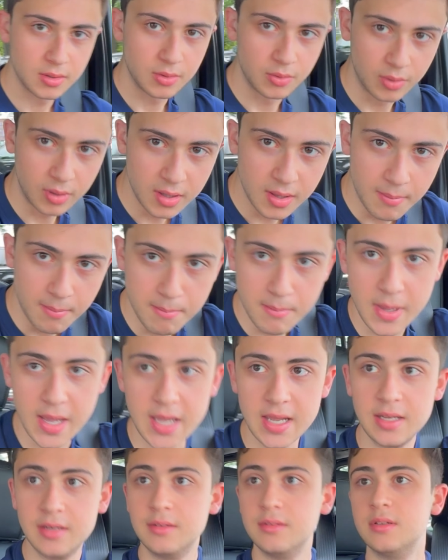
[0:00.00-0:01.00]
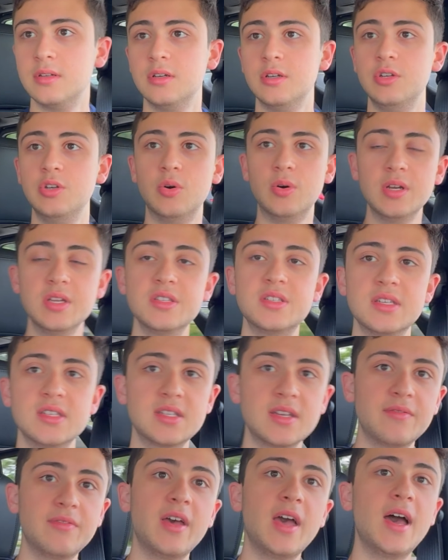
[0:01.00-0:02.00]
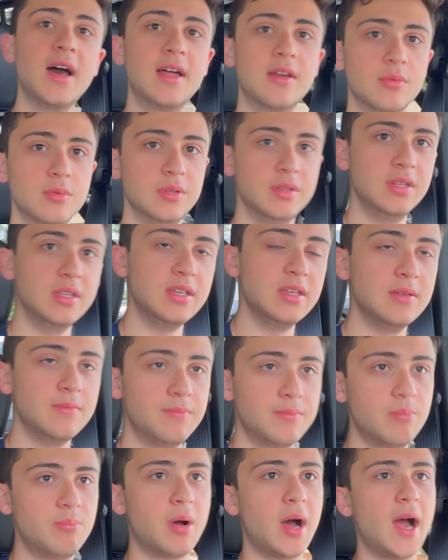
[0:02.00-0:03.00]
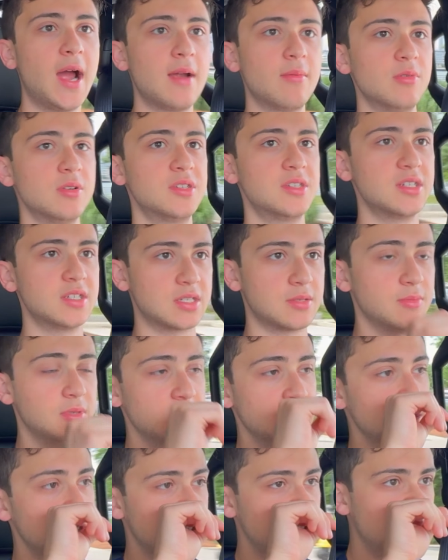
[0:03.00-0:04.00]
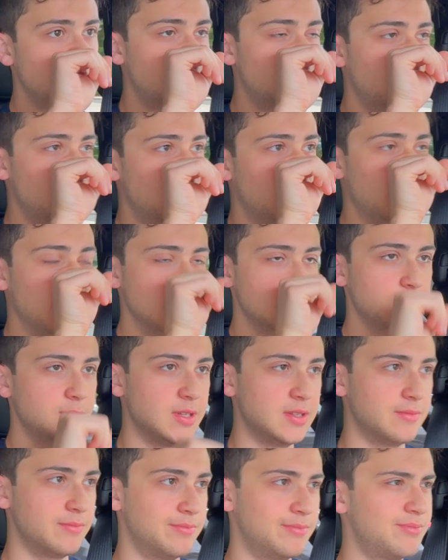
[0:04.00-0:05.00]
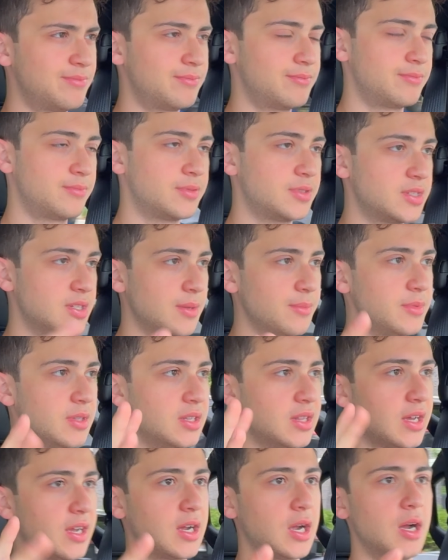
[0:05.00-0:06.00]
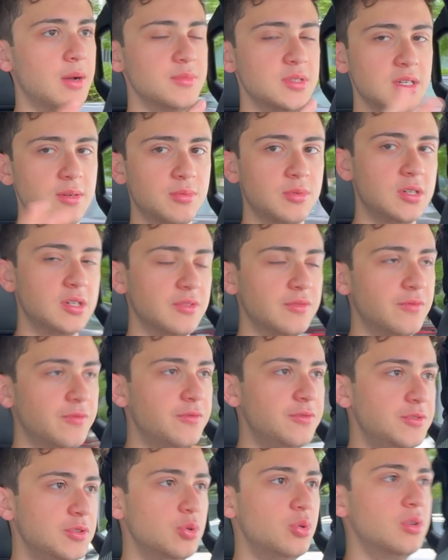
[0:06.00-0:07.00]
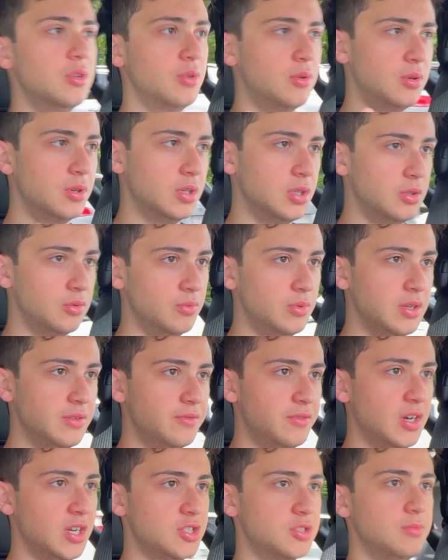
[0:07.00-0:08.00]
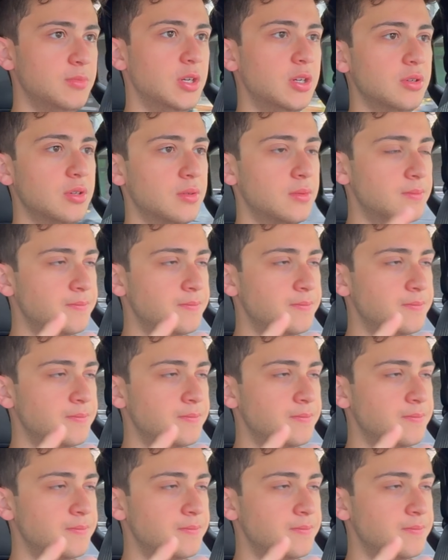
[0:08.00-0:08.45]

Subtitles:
One of the main annoyances I've had with the hybrid system in this car has been something that comes up called fuel and oil refresh mode.